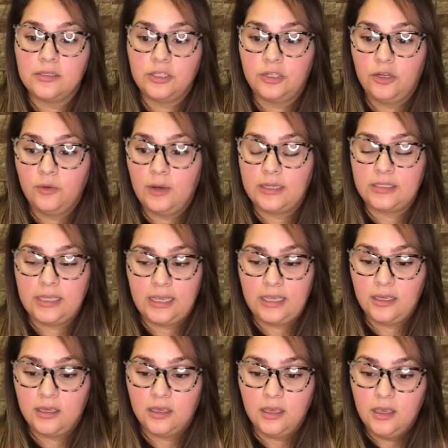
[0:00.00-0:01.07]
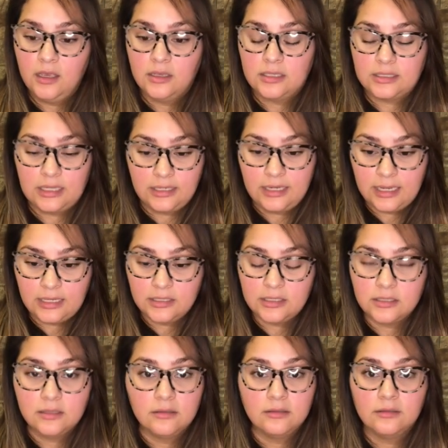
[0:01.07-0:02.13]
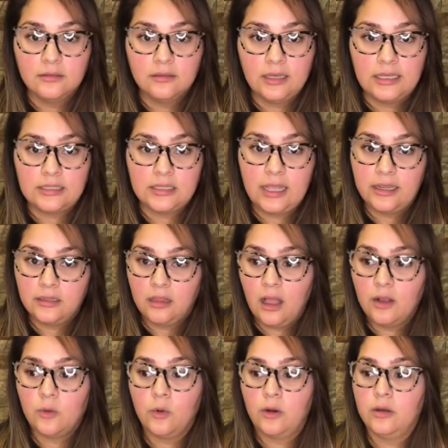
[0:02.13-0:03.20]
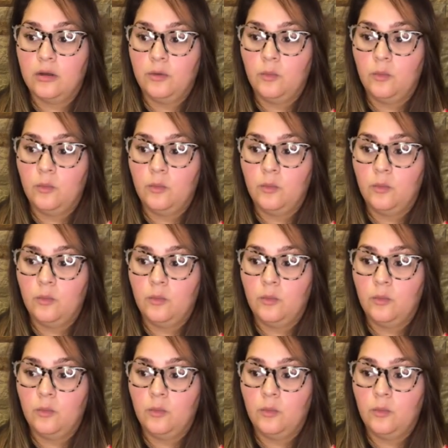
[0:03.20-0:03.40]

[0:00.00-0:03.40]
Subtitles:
You know, I take Sundays, it's like clockwork.